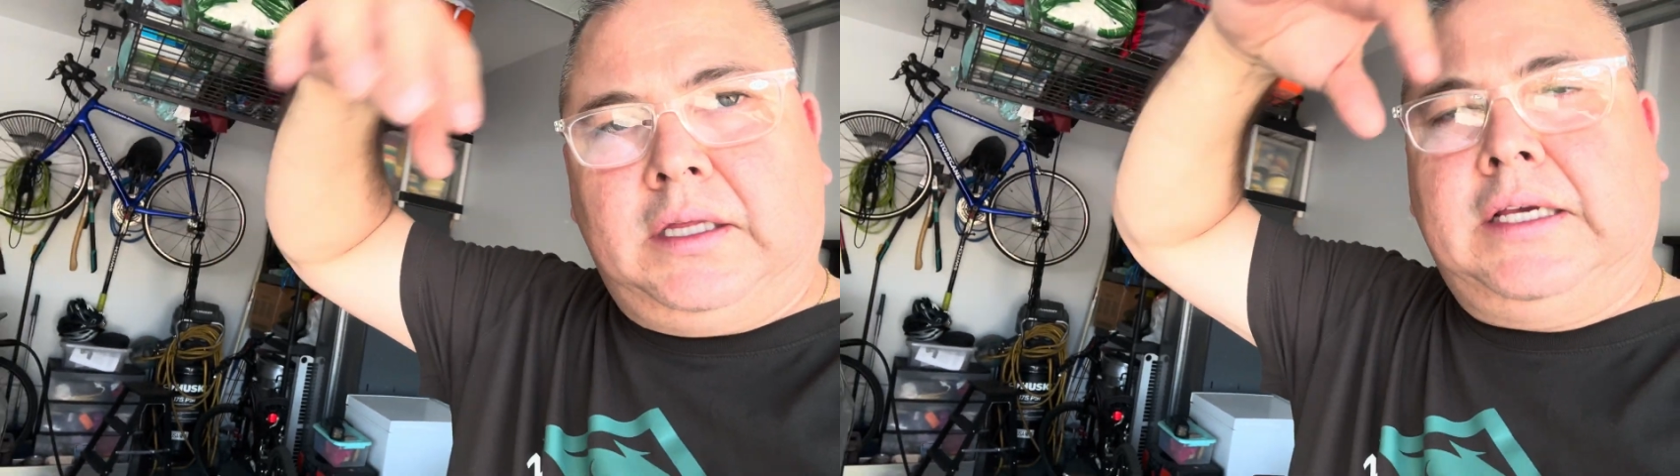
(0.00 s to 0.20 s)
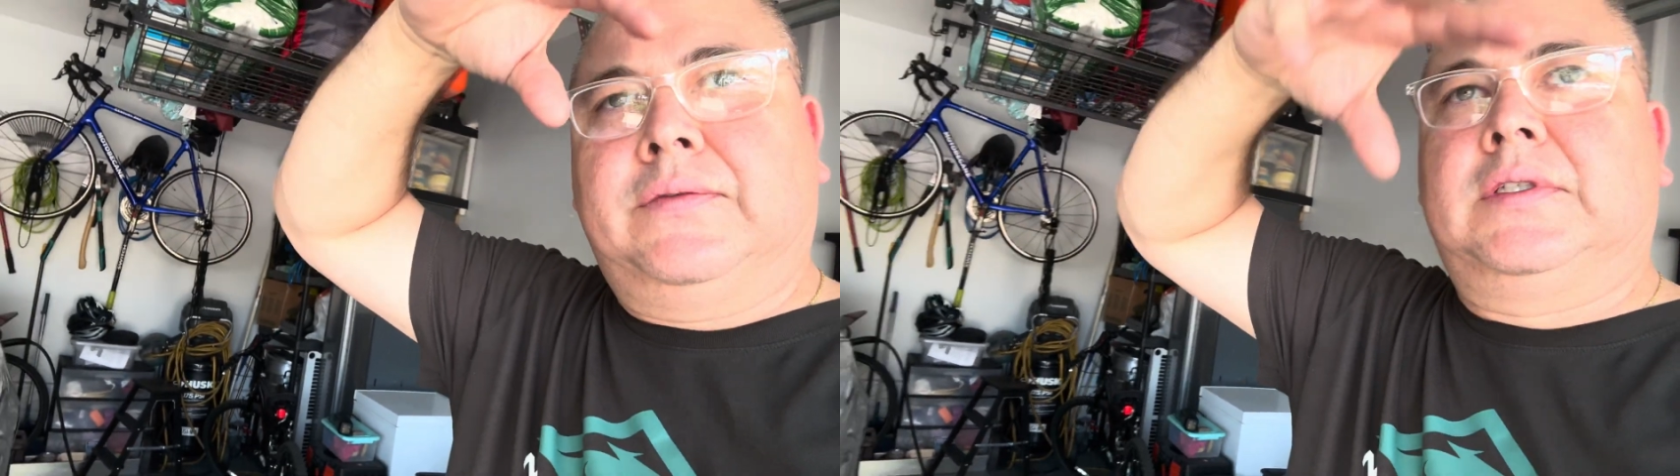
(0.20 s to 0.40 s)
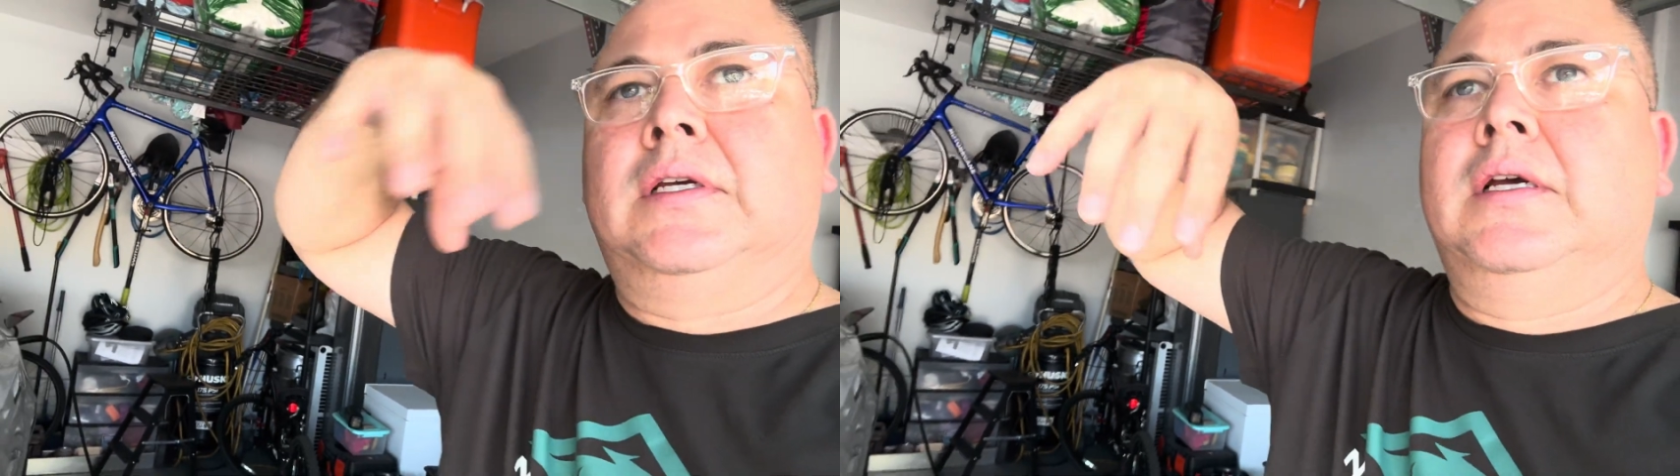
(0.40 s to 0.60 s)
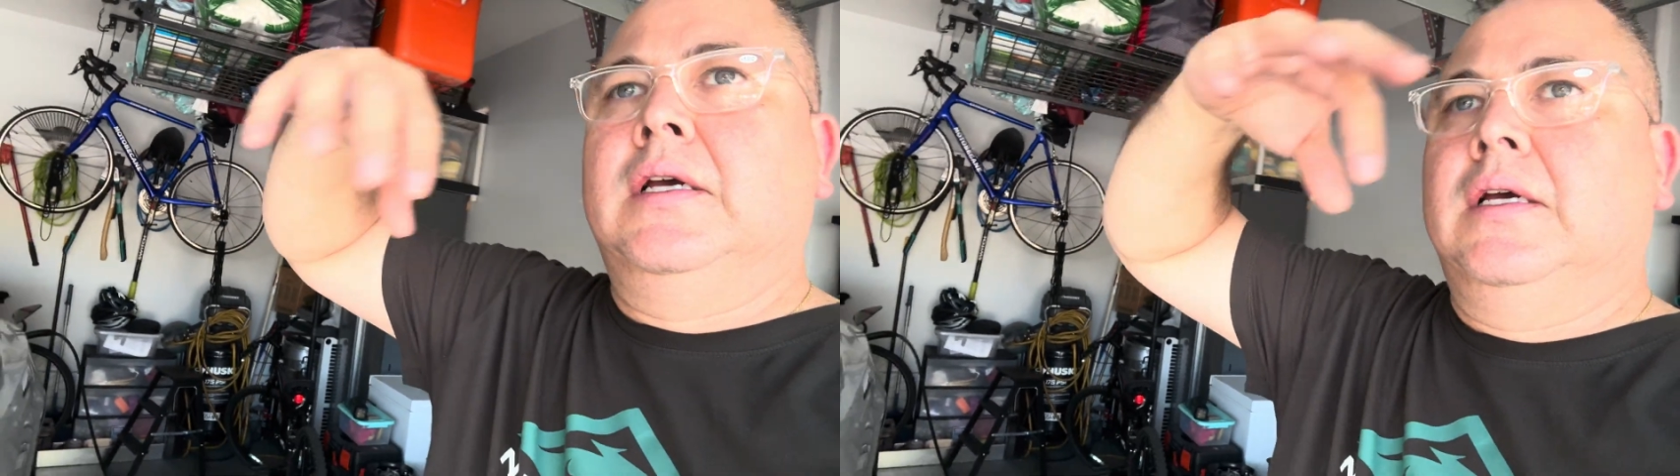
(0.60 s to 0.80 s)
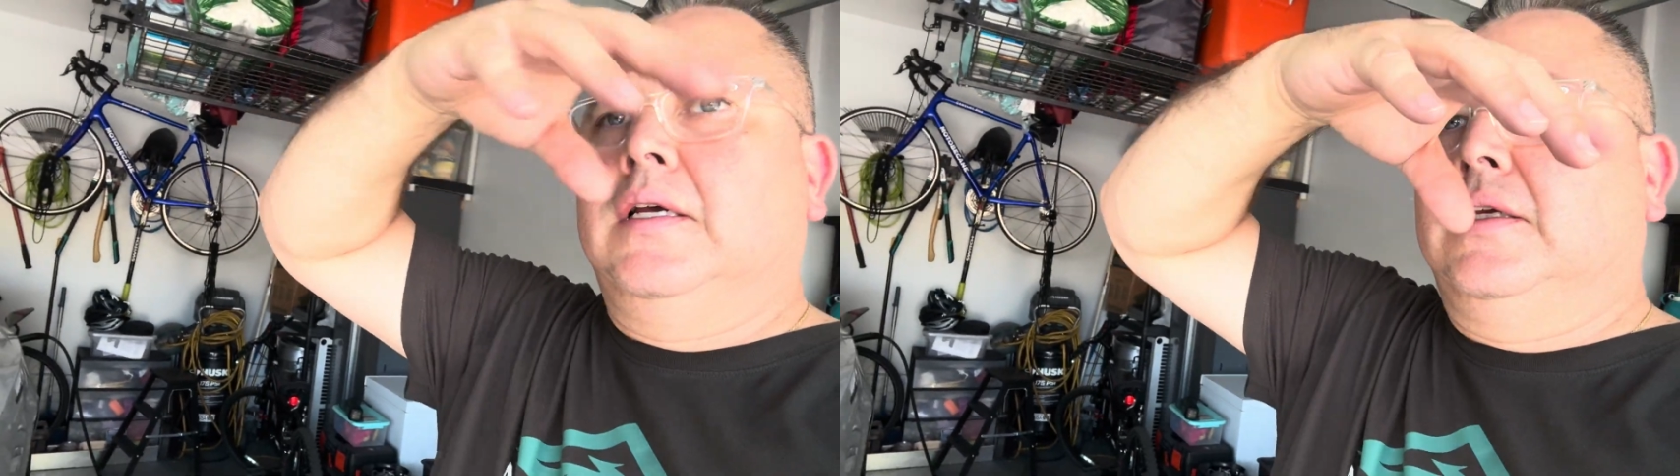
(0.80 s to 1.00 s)
leaves
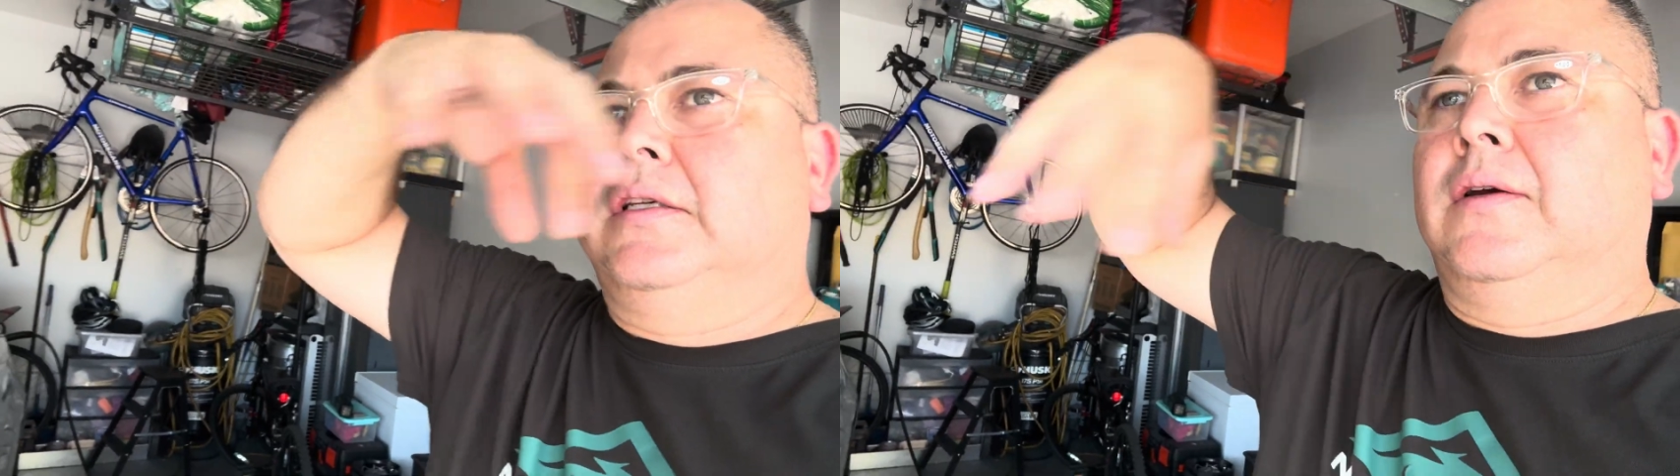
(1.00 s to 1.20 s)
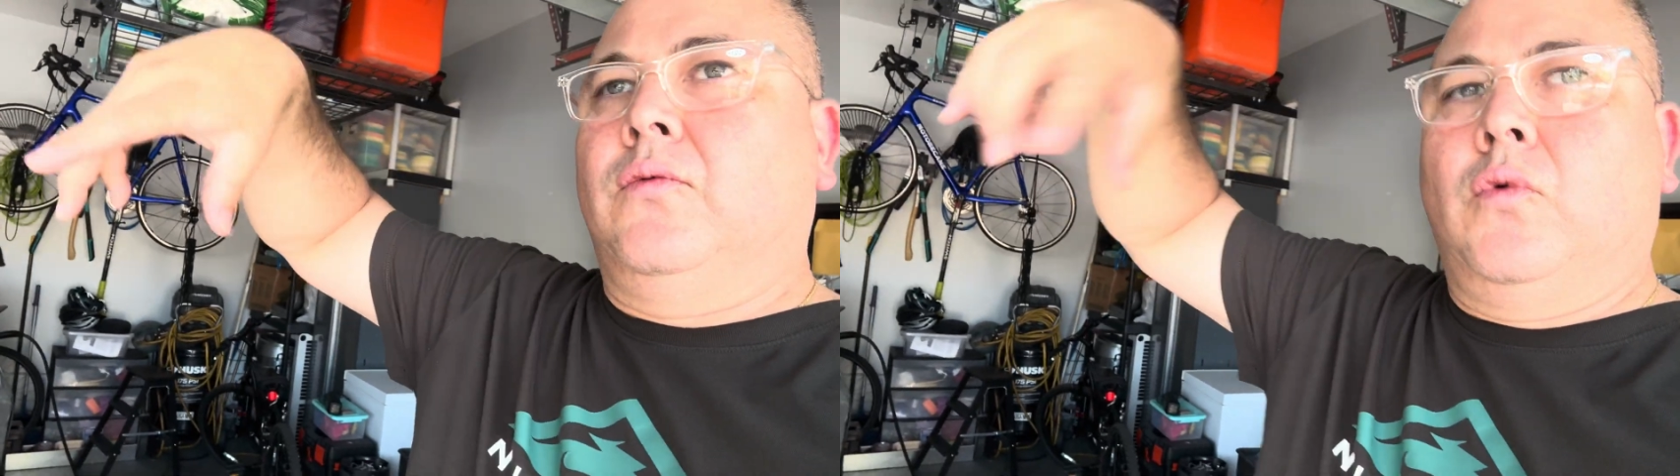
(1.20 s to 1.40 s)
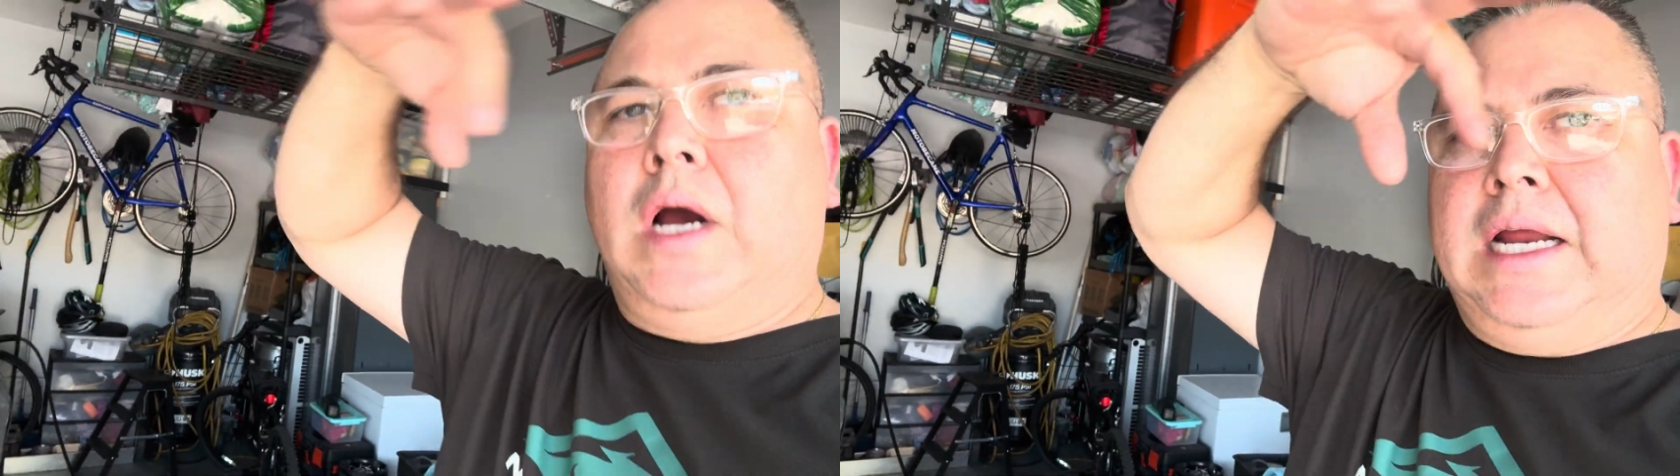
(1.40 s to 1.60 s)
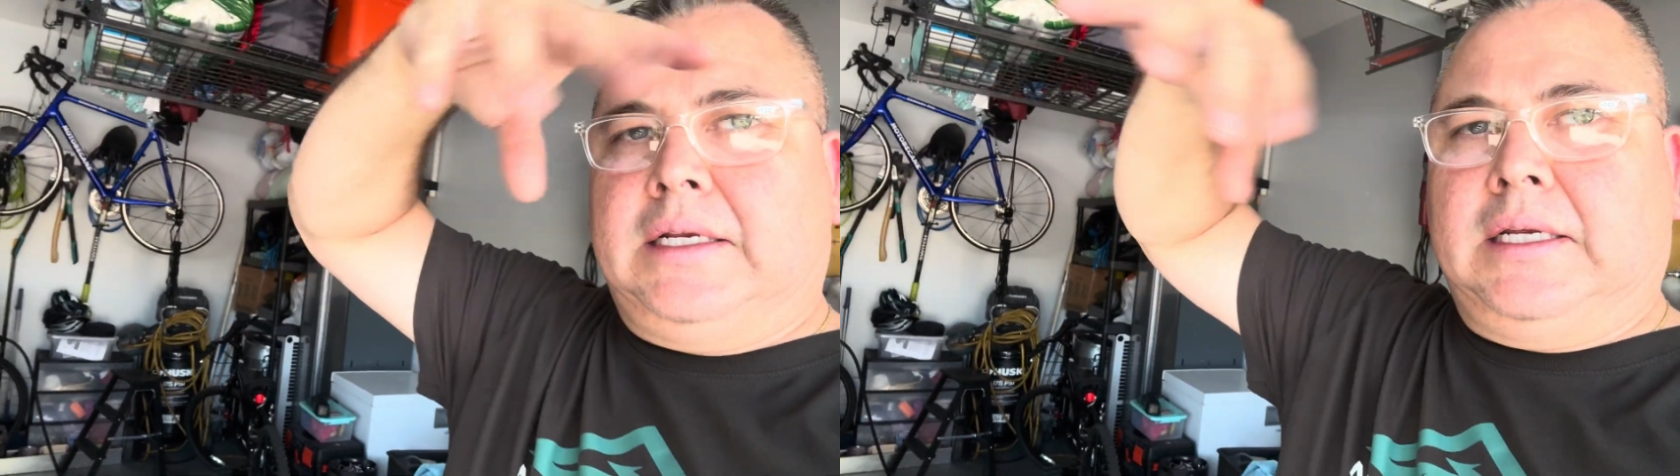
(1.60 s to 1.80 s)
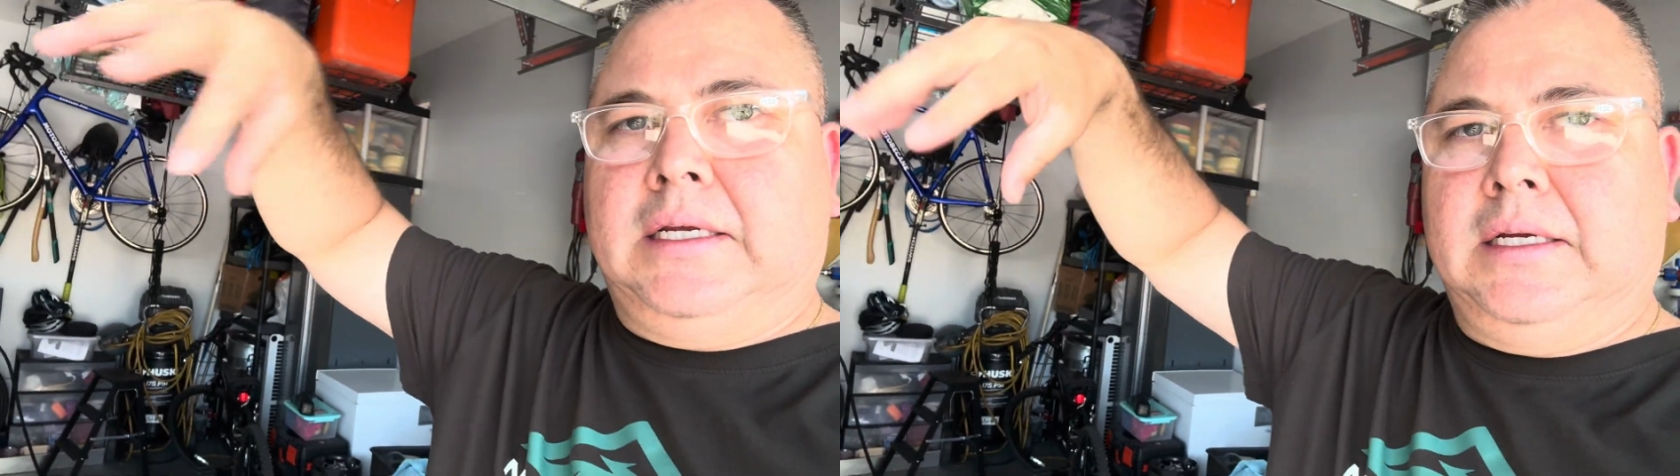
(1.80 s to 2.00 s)
some wet